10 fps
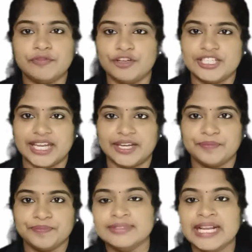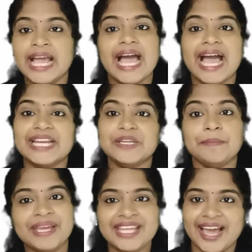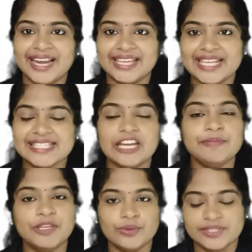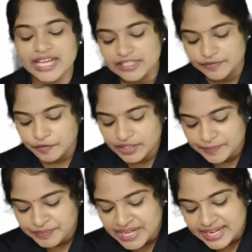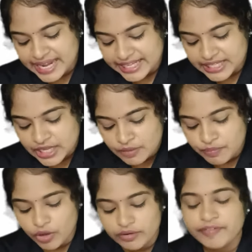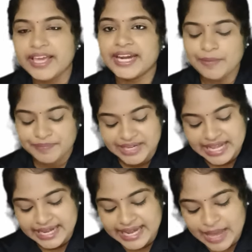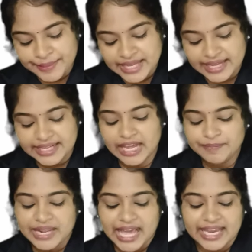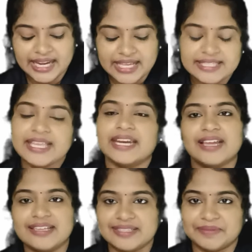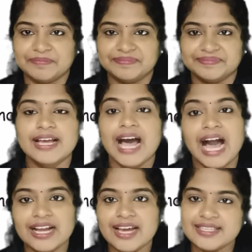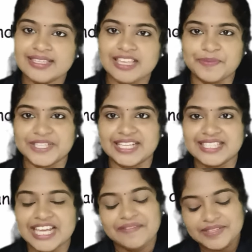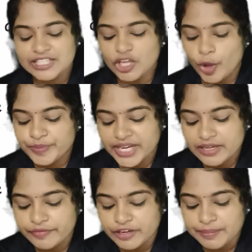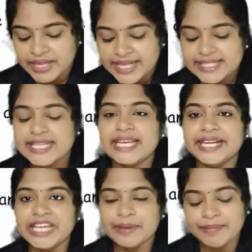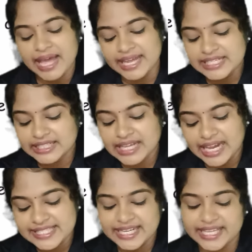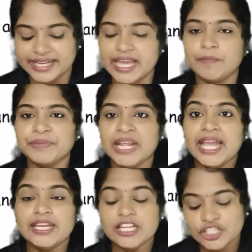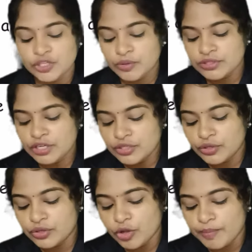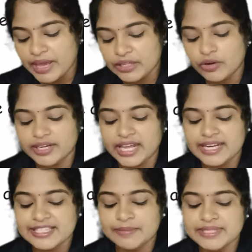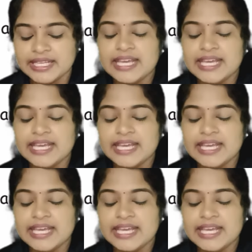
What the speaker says: food chain, and many algae can be used as food like Porphyra, Laminaria and Sargassum. Agar is a substance which is obtained from Gelidium and Garcilaria. It is used to grow microorganisms